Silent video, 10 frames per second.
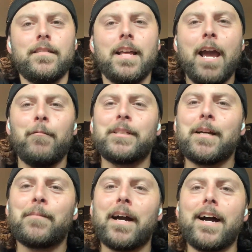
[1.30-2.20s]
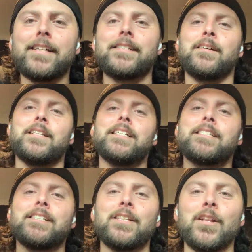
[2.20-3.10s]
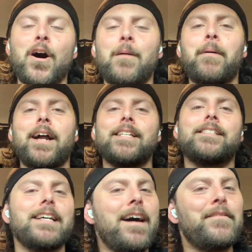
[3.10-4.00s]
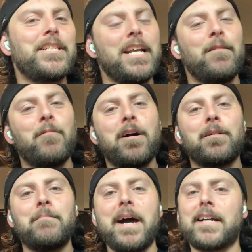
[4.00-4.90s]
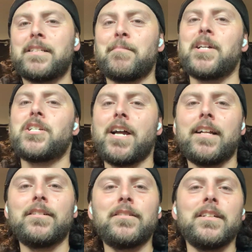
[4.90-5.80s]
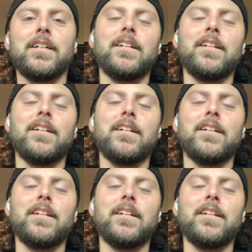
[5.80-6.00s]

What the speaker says: Hey, what's up guys? This is the Law-Abiding Savage and welcome back to my channel.